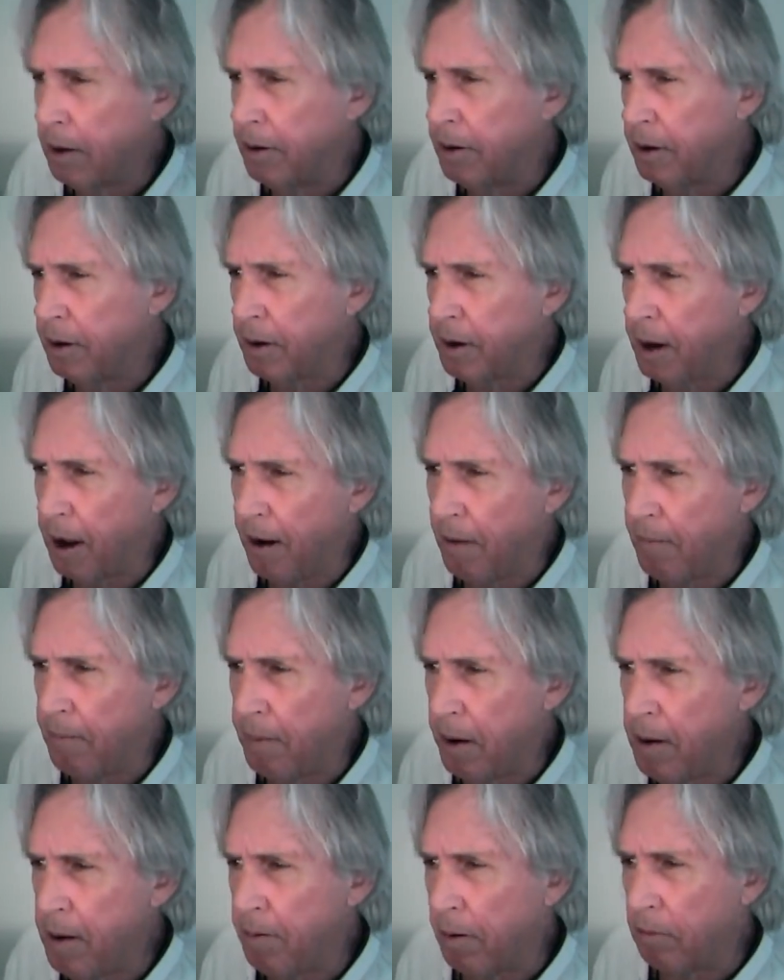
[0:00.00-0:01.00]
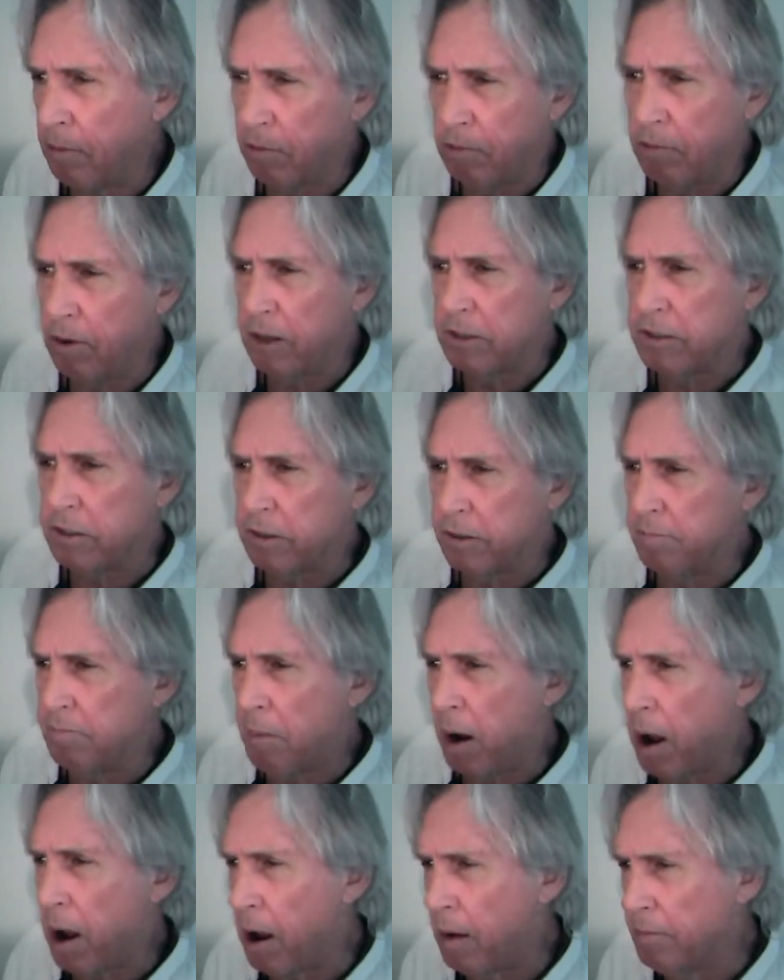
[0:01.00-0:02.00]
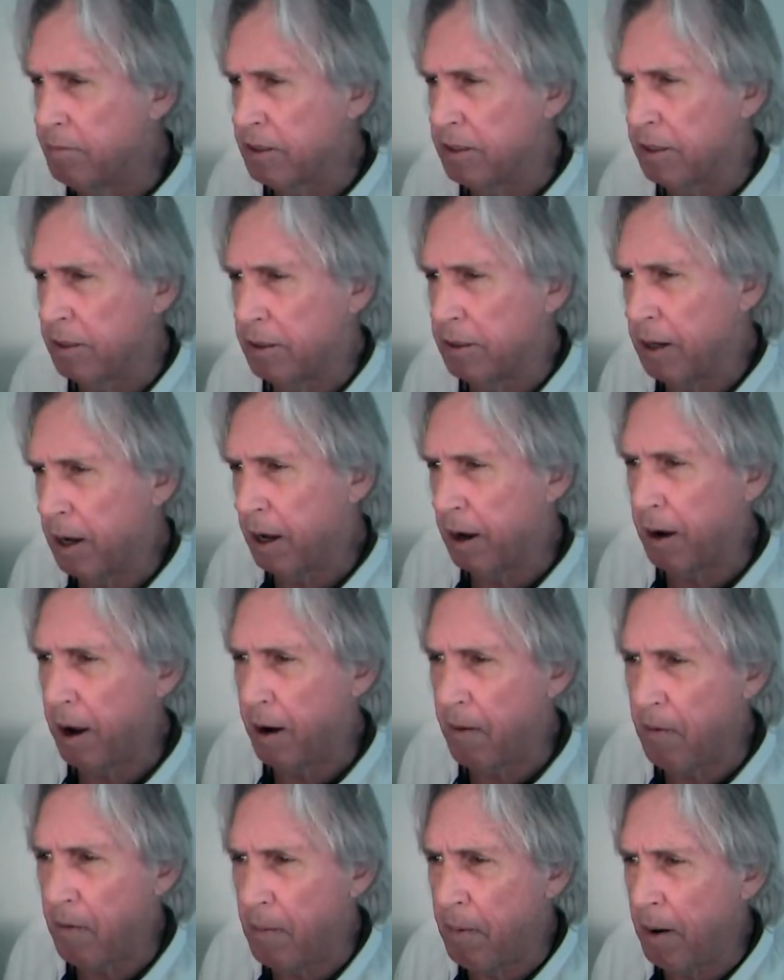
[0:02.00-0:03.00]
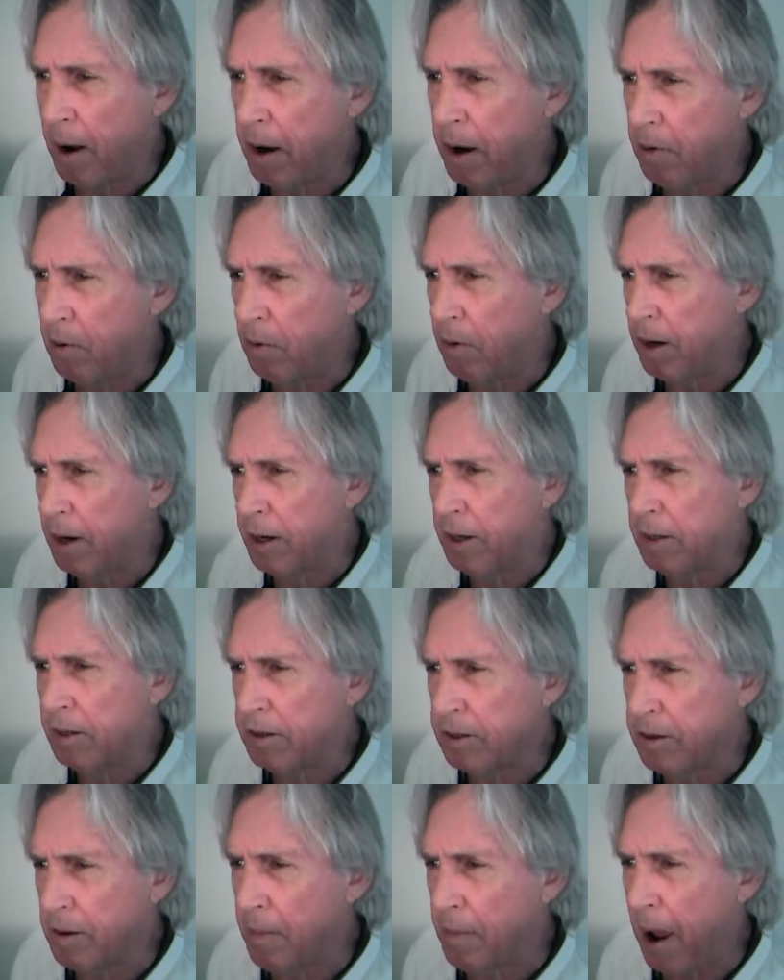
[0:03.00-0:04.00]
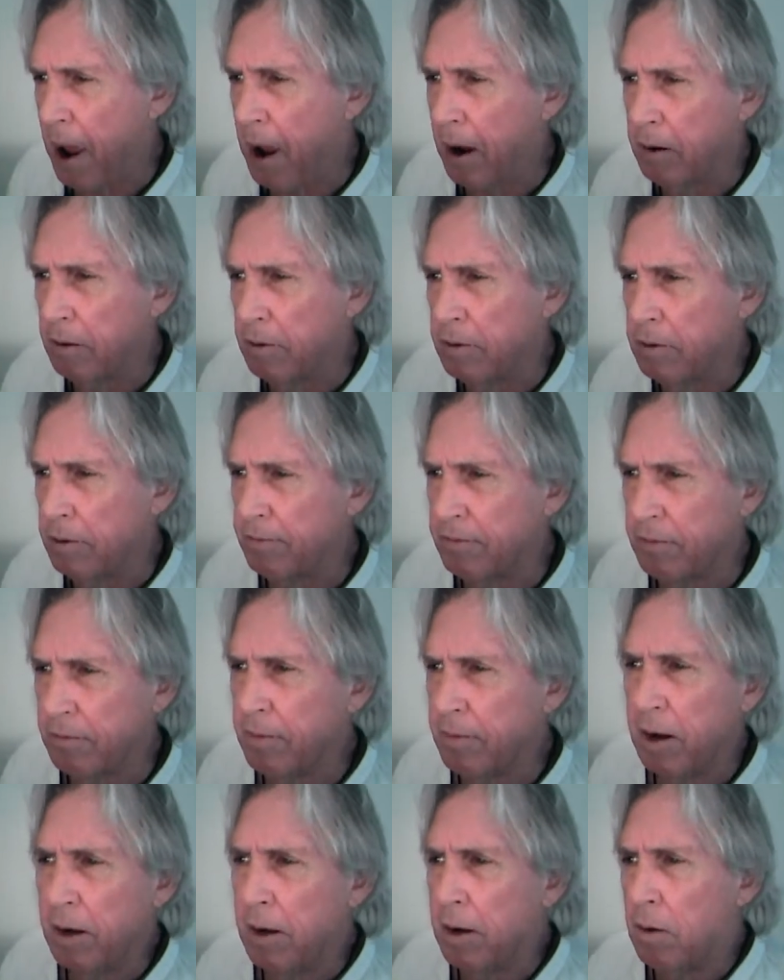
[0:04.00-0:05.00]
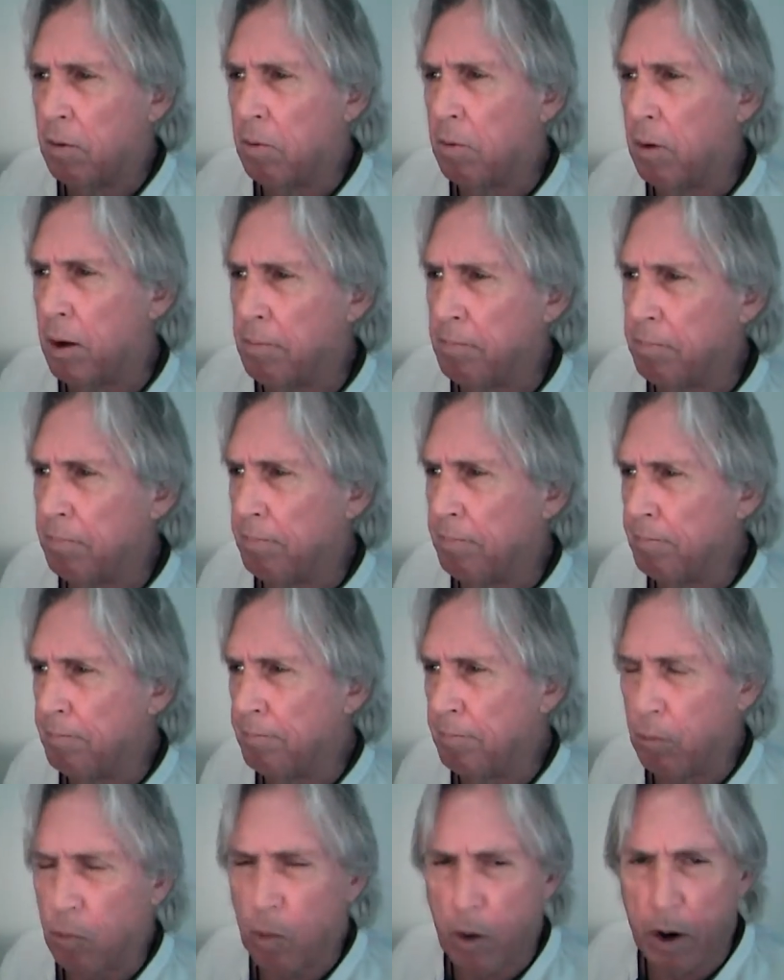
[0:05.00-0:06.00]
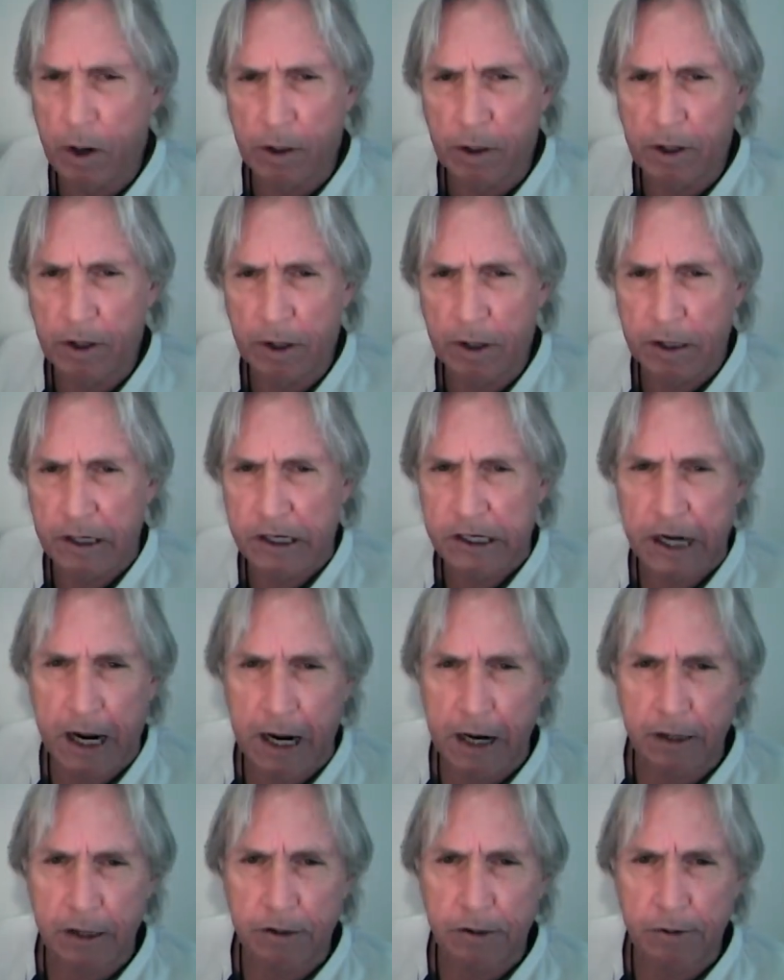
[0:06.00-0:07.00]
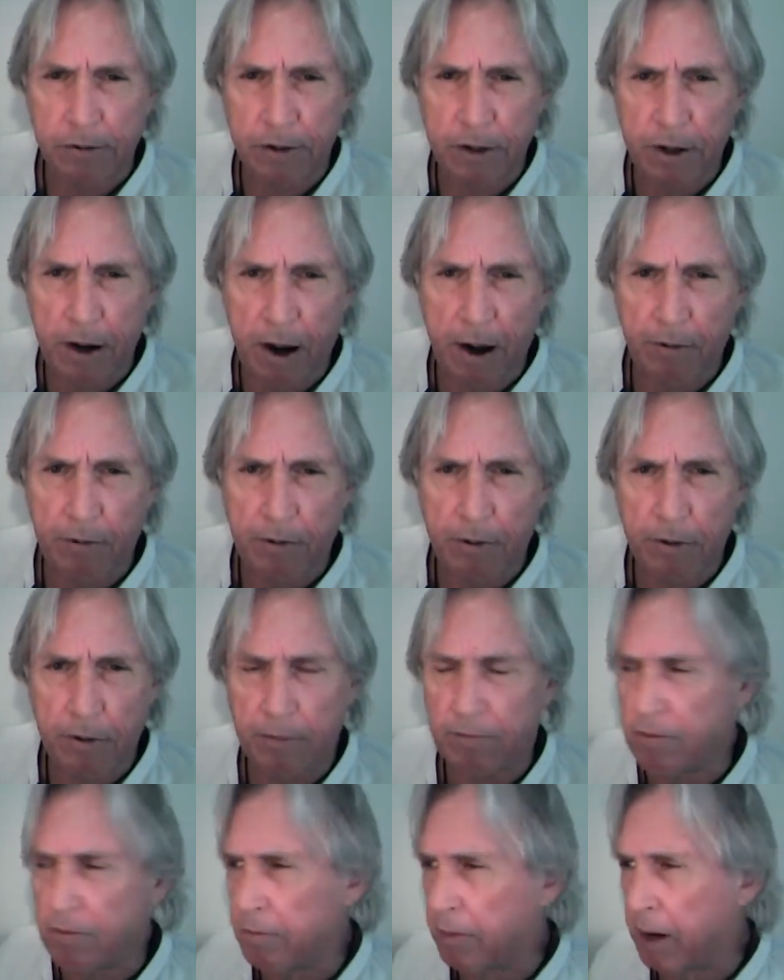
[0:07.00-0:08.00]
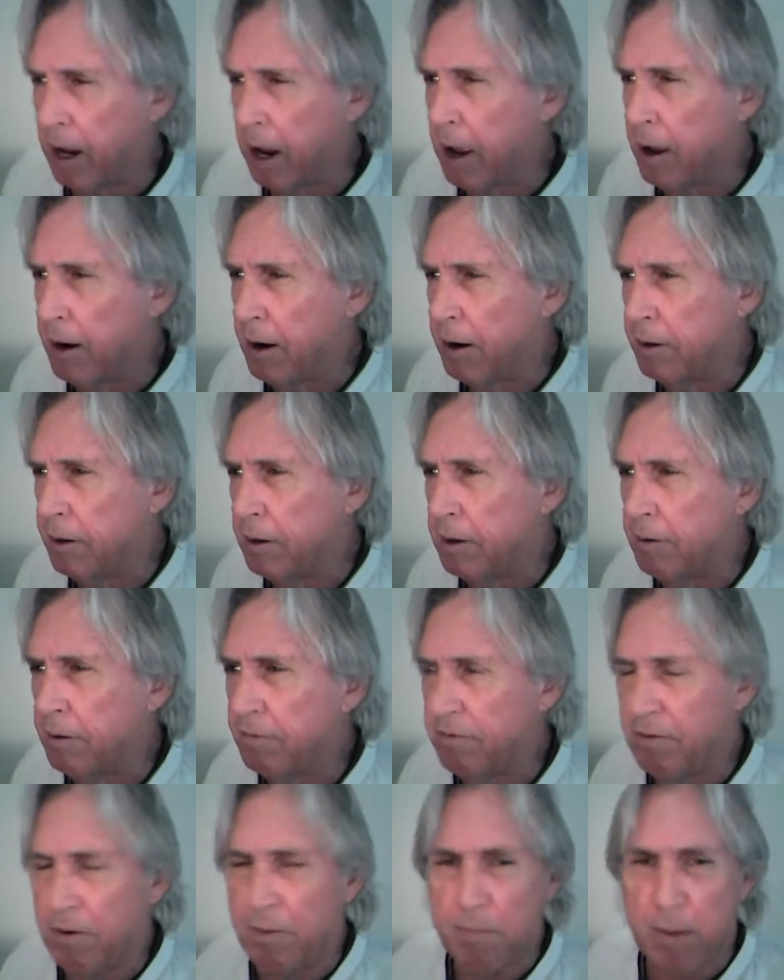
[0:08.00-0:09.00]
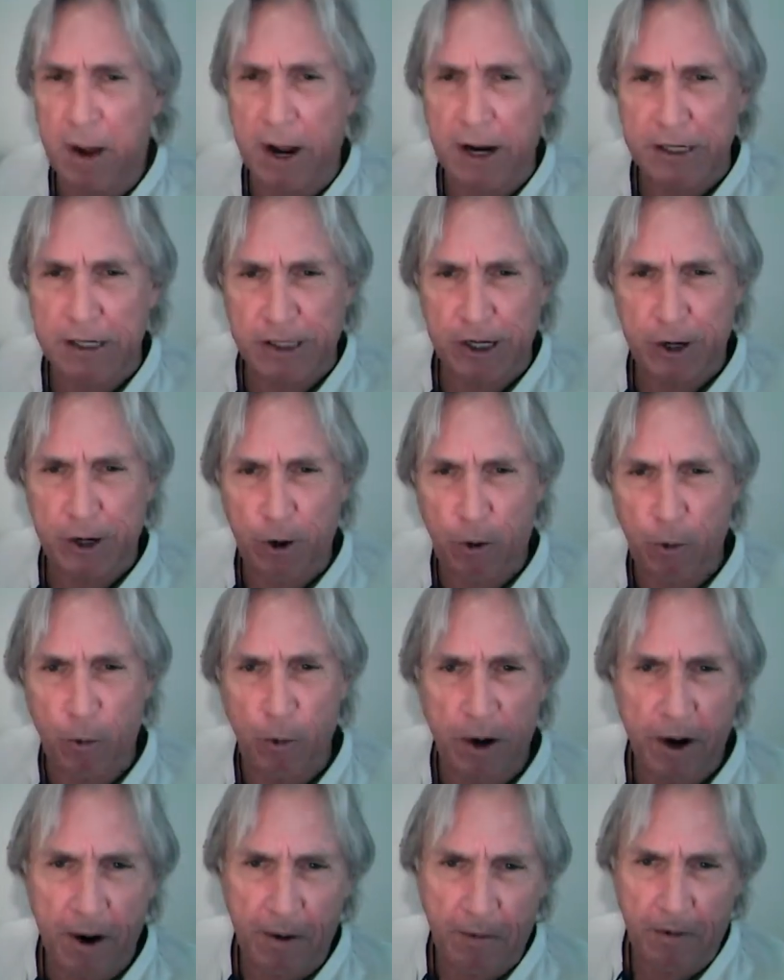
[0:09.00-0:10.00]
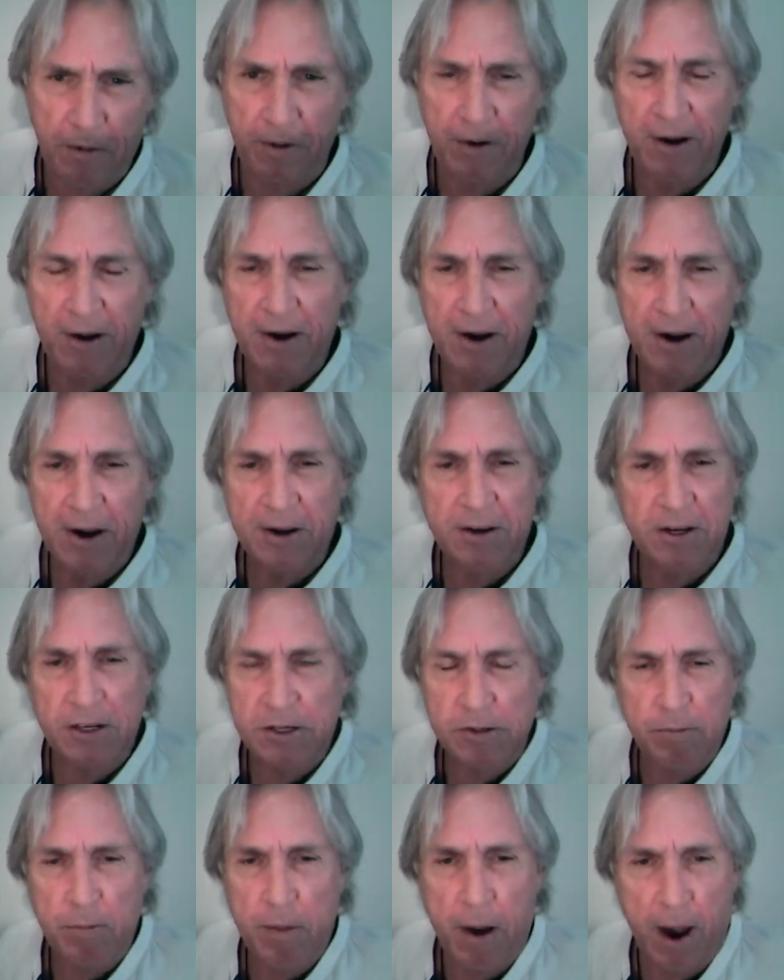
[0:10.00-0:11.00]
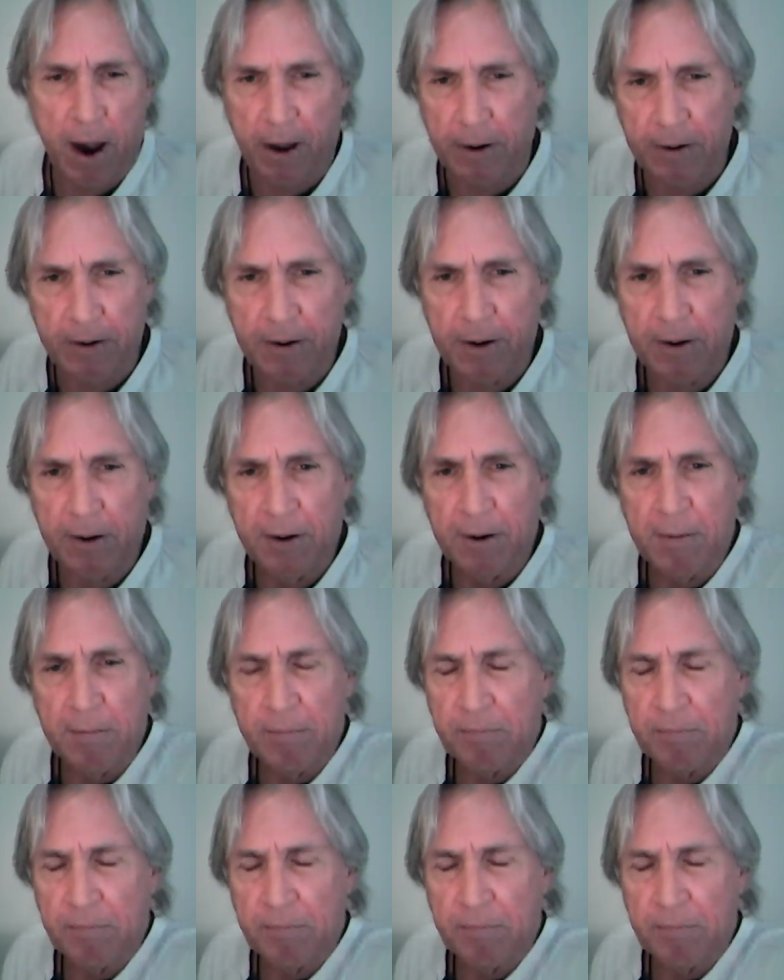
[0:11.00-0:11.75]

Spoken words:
you're going to have people, Russian mobs and everybody running tobacco from one state to another, from Canada, from Mexico, whatever. It doesn't matter.